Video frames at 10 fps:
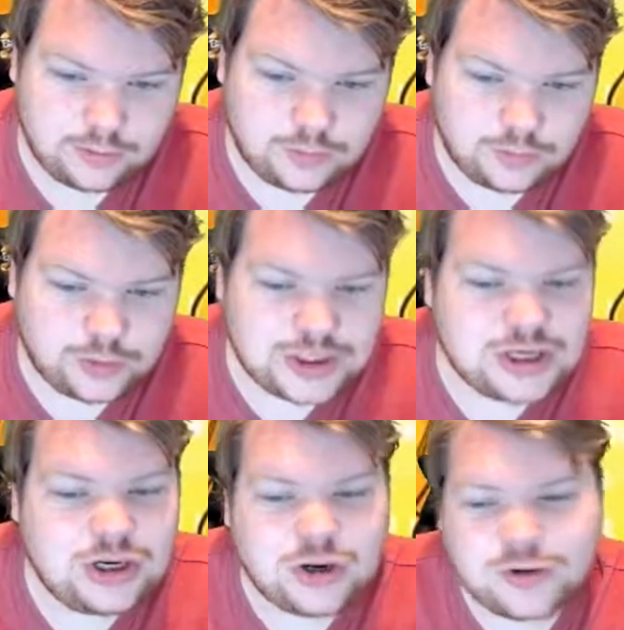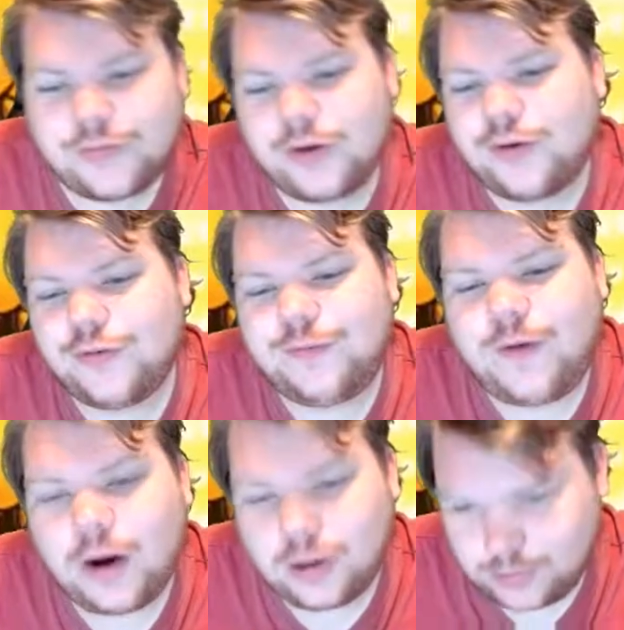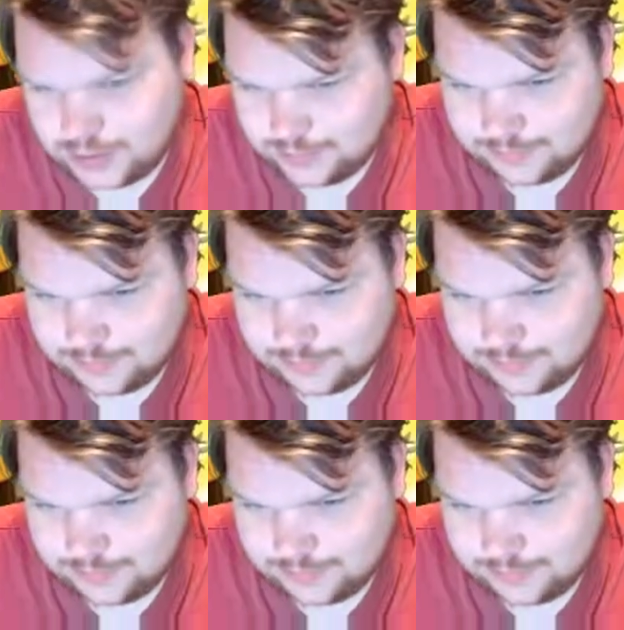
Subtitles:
For it to look for a follower,